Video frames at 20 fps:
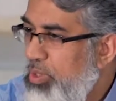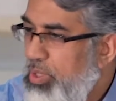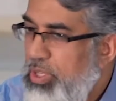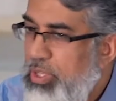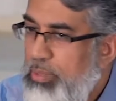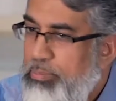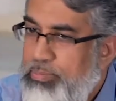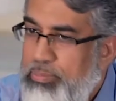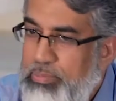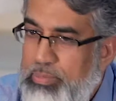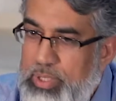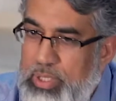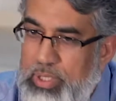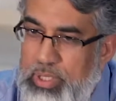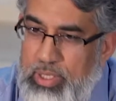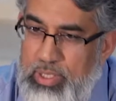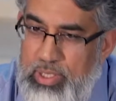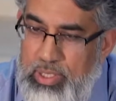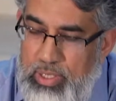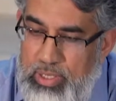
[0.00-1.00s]

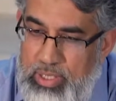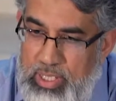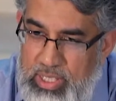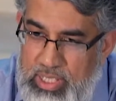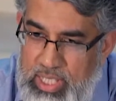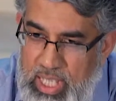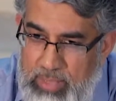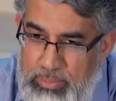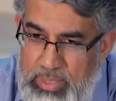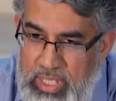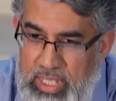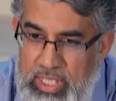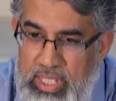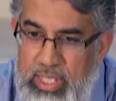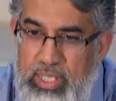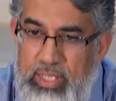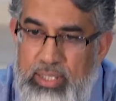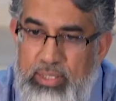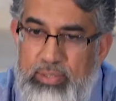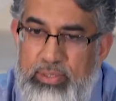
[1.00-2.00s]
The
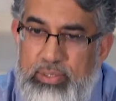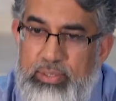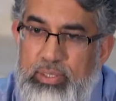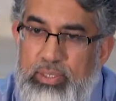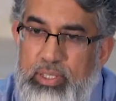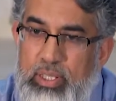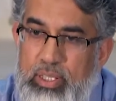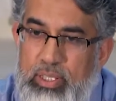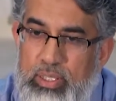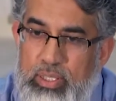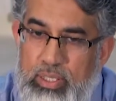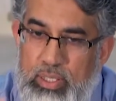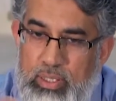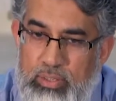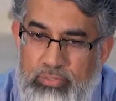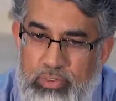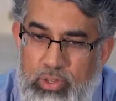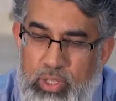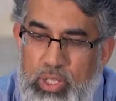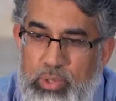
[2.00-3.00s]
Tabi'een, the
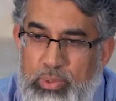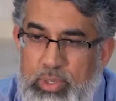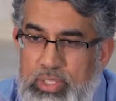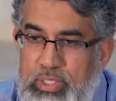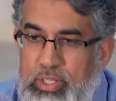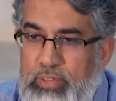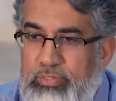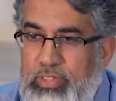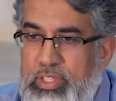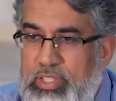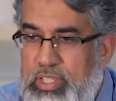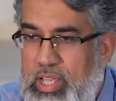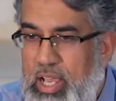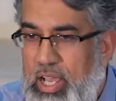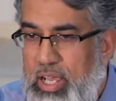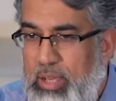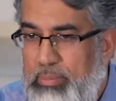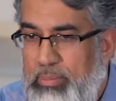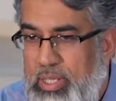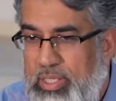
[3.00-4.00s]
followers of the
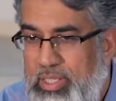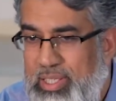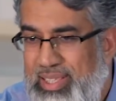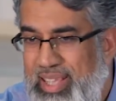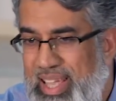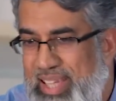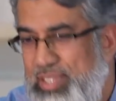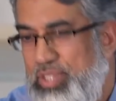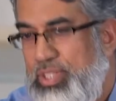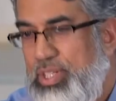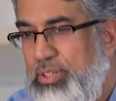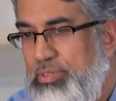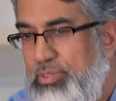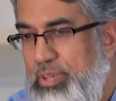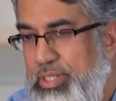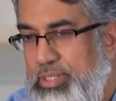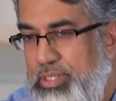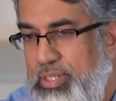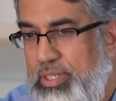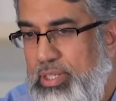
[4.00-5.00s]
Sahaba, the next
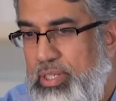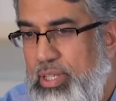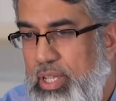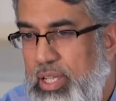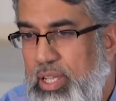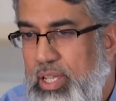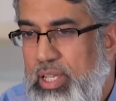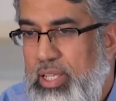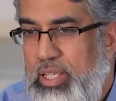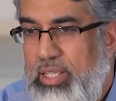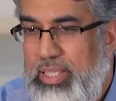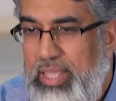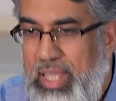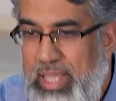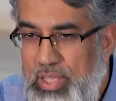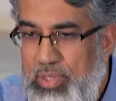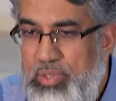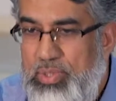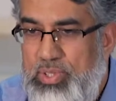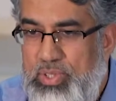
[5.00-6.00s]
generation, they
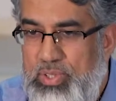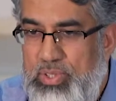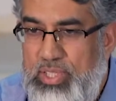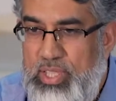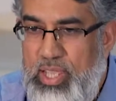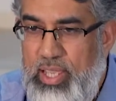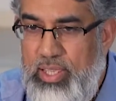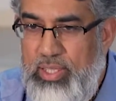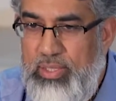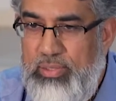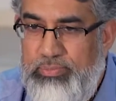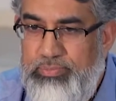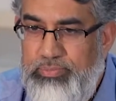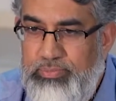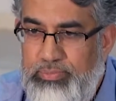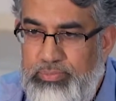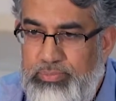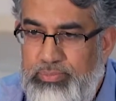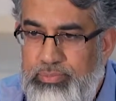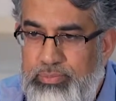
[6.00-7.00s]
used to say,
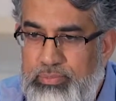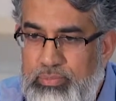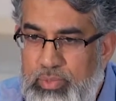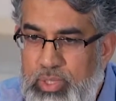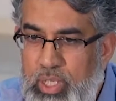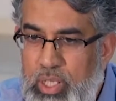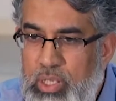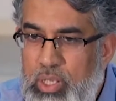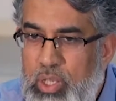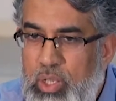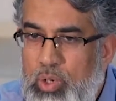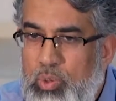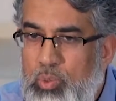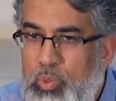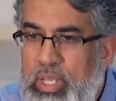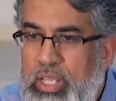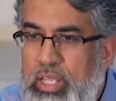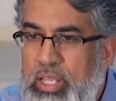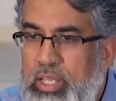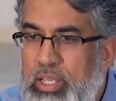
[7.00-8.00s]

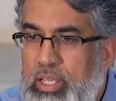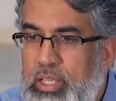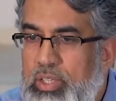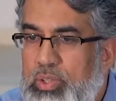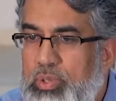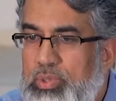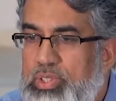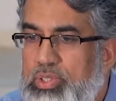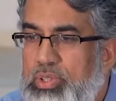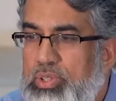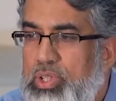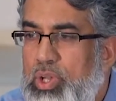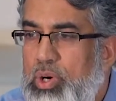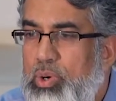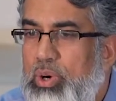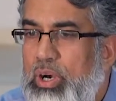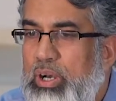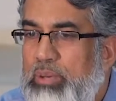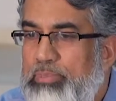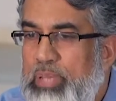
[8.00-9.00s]
we used to
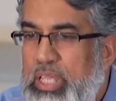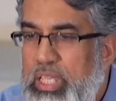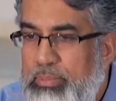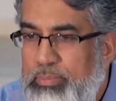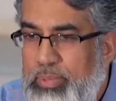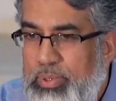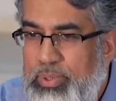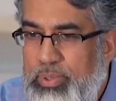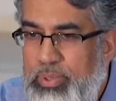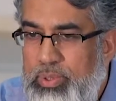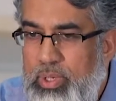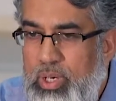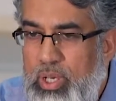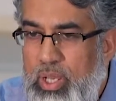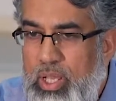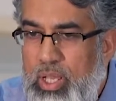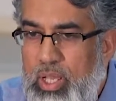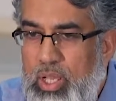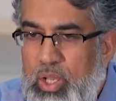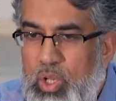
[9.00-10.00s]
know a people
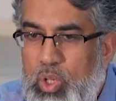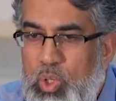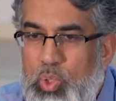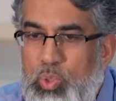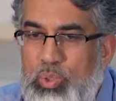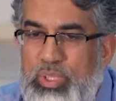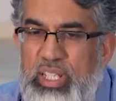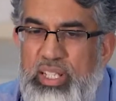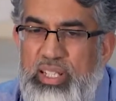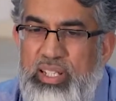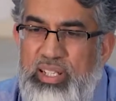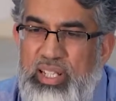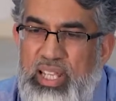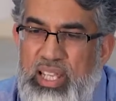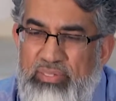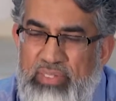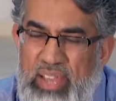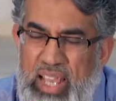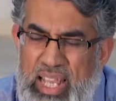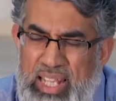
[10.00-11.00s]
who didn't
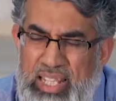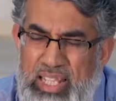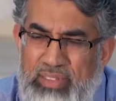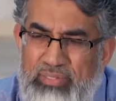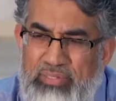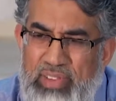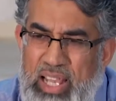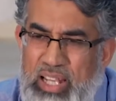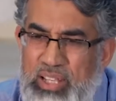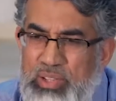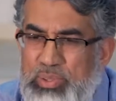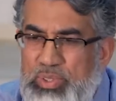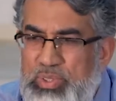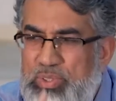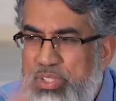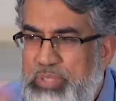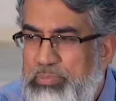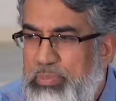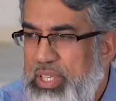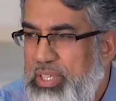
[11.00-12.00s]
give any value to
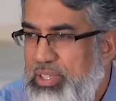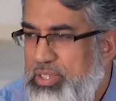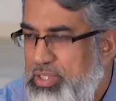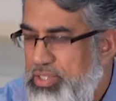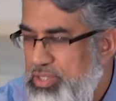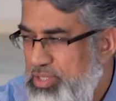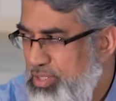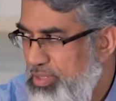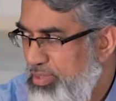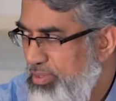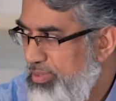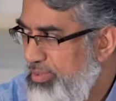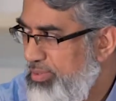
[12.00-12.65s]
speech.